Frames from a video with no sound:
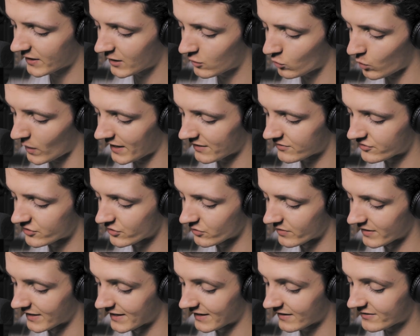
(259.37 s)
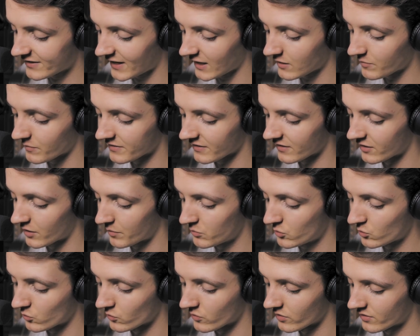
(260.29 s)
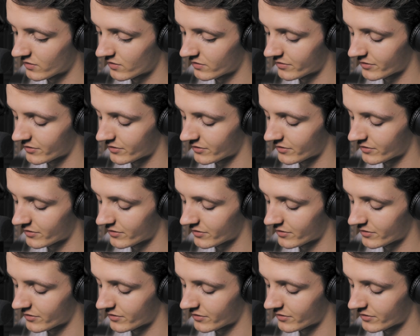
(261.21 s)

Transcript: inquietude and excitement in her mood,